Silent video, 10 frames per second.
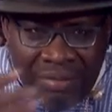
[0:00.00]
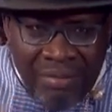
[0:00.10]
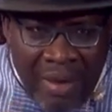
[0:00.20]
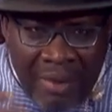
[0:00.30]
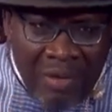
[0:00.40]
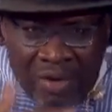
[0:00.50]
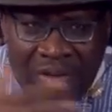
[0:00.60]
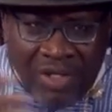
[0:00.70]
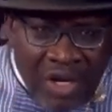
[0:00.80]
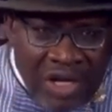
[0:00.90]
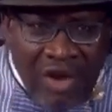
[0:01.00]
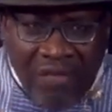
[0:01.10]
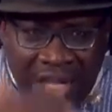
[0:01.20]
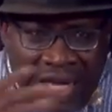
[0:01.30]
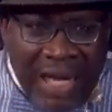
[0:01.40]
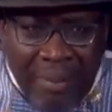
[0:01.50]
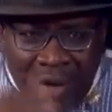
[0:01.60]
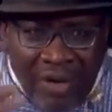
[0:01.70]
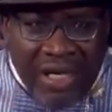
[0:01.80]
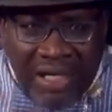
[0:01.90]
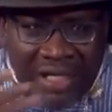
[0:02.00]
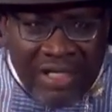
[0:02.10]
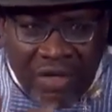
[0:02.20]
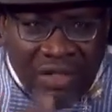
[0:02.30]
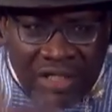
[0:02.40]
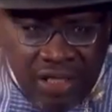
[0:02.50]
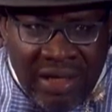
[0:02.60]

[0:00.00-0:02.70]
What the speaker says: I mean, we've been talking of illegal bunkering in this country